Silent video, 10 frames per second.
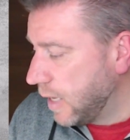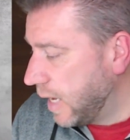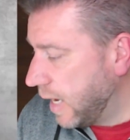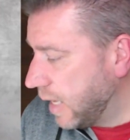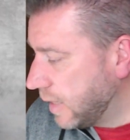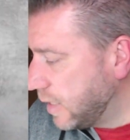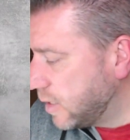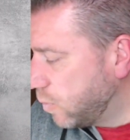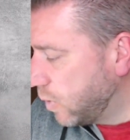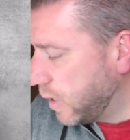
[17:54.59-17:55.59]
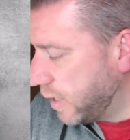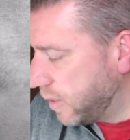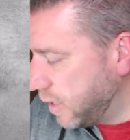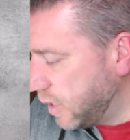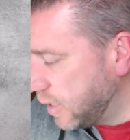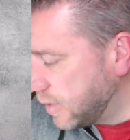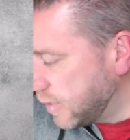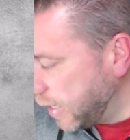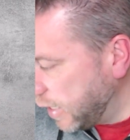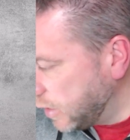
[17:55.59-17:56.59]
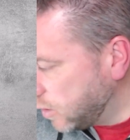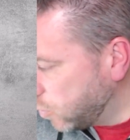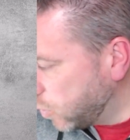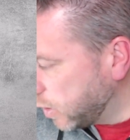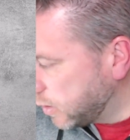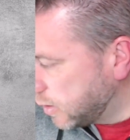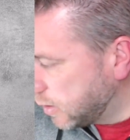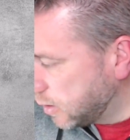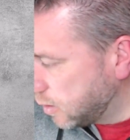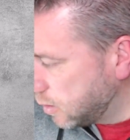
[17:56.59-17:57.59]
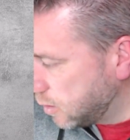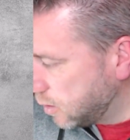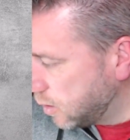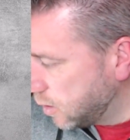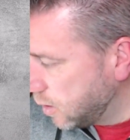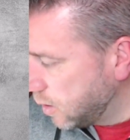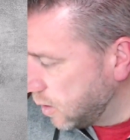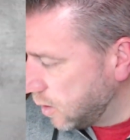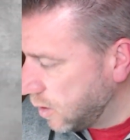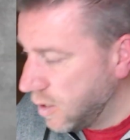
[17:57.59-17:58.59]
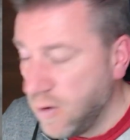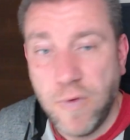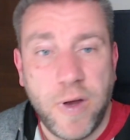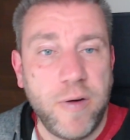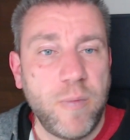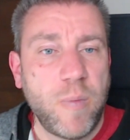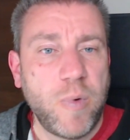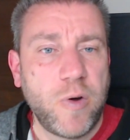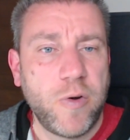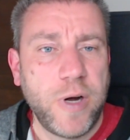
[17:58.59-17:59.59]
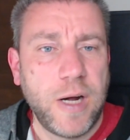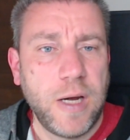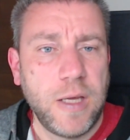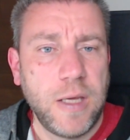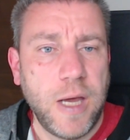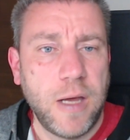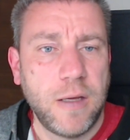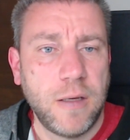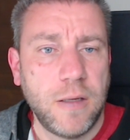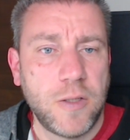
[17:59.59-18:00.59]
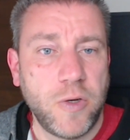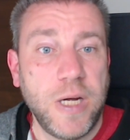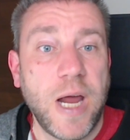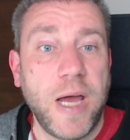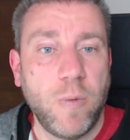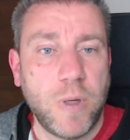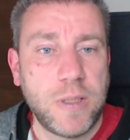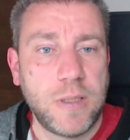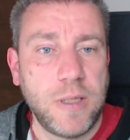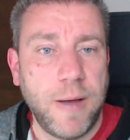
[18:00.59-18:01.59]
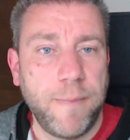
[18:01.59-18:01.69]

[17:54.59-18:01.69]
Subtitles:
And this one, I think it's 8 watts, if I remember correctly. Yeah, sorry, 9 watts. Yeah,